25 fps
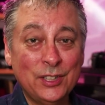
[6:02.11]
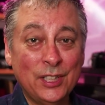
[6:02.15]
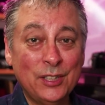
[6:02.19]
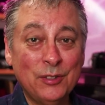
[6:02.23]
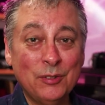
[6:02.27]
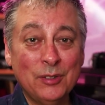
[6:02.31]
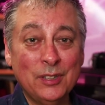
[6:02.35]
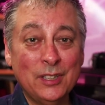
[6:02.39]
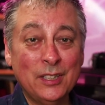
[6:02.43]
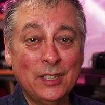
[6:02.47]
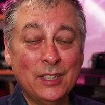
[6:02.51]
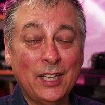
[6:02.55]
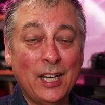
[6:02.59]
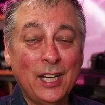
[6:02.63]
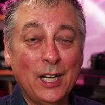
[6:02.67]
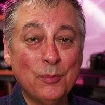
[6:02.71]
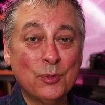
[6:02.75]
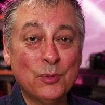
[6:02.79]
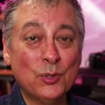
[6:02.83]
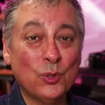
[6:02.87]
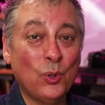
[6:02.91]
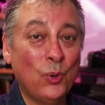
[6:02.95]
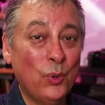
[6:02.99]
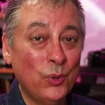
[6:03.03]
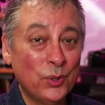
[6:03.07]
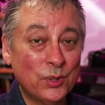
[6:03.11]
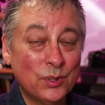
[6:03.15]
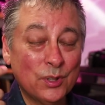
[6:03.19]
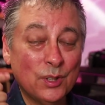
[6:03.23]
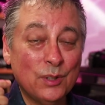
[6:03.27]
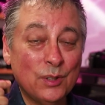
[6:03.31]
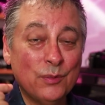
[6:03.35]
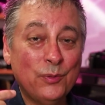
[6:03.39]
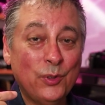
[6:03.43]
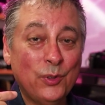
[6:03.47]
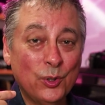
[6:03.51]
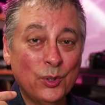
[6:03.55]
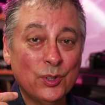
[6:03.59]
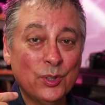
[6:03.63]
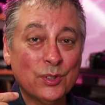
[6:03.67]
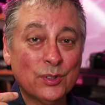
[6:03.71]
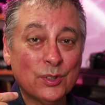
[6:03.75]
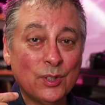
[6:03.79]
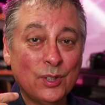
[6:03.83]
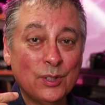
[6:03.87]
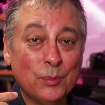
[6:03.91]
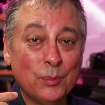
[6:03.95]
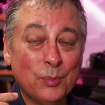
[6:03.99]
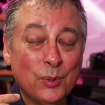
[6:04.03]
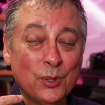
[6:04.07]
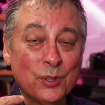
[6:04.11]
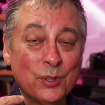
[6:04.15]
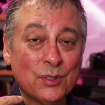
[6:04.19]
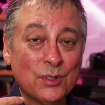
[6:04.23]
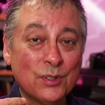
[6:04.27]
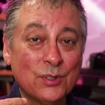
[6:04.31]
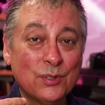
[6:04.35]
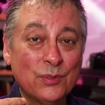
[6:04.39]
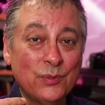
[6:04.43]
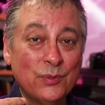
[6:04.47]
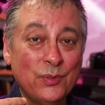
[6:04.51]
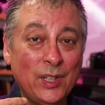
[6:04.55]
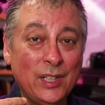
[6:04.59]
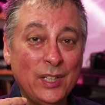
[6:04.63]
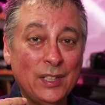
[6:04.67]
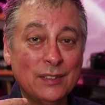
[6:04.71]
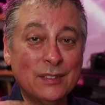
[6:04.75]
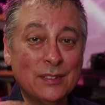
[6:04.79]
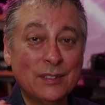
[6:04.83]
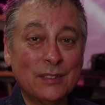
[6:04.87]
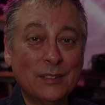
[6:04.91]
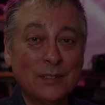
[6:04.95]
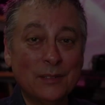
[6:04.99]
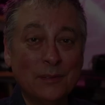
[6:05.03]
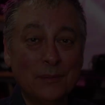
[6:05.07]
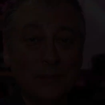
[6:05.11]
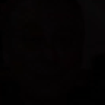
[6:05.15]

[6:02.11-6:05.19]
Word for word: generally the camera's always going to focus on the person's face.